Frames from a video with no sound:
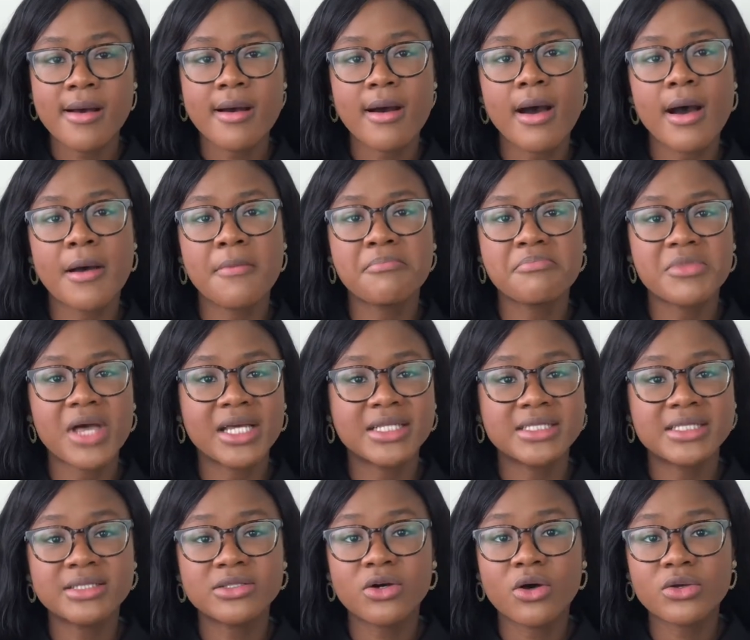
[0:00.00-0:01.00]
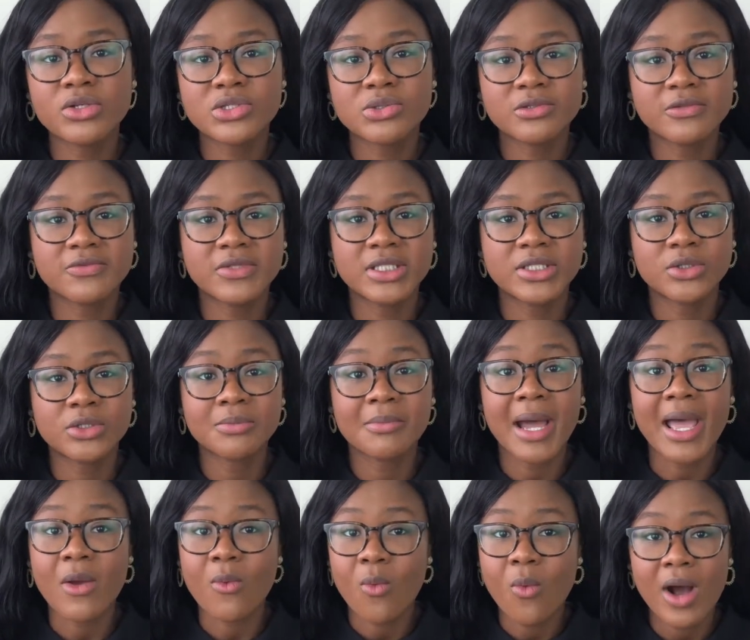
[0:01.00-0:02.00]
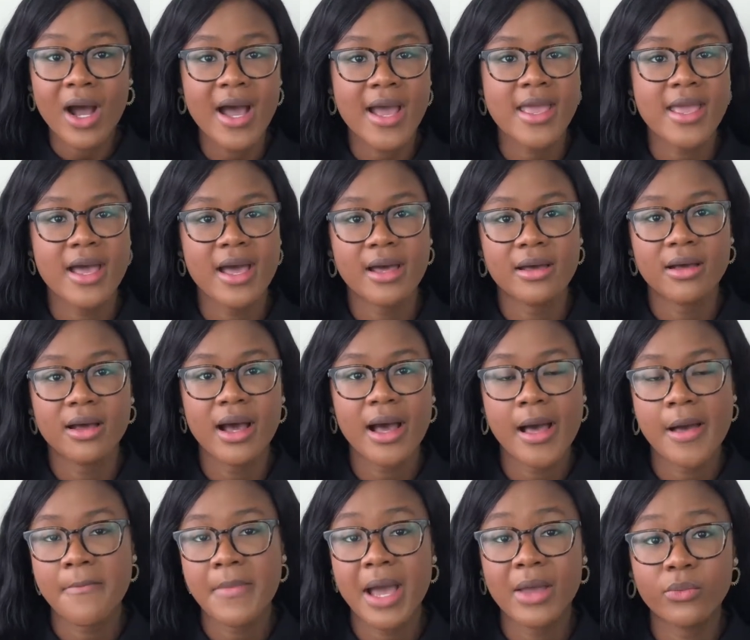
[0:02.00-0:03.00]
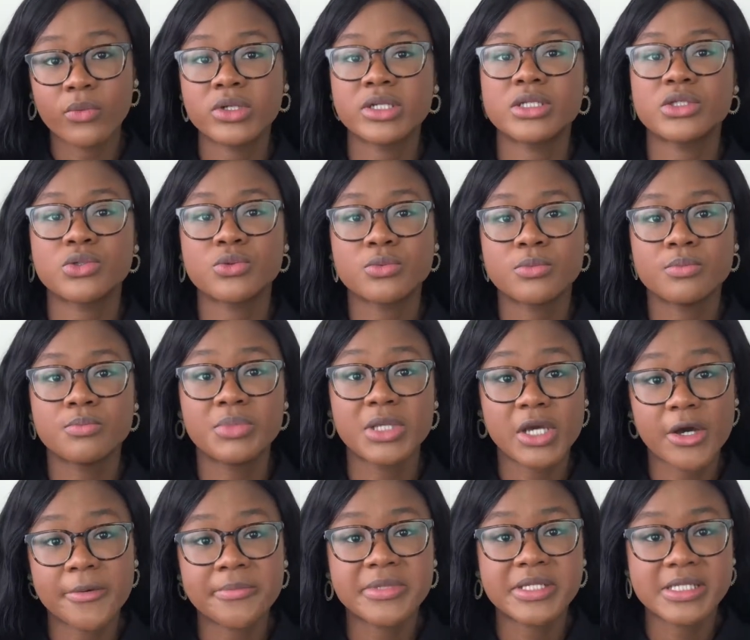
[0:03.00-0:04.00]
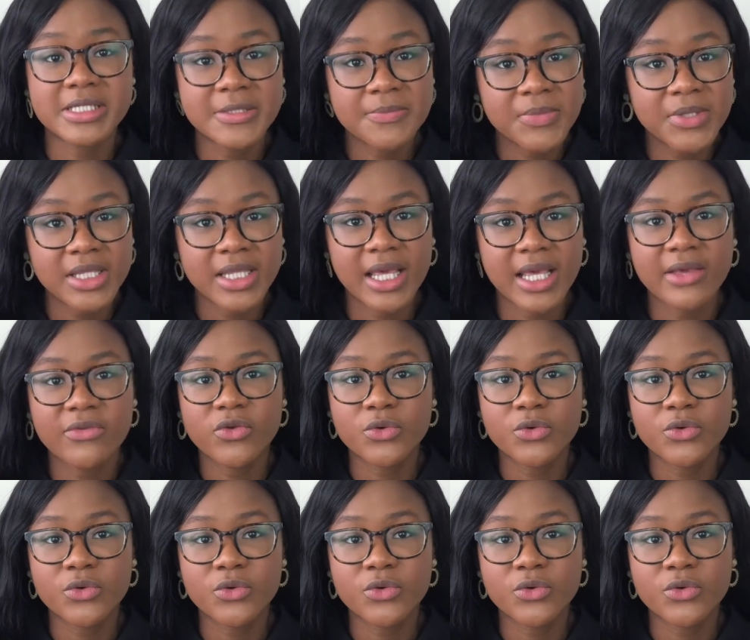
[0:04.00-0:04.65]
I did also a video on my why I wanted to become a CPA,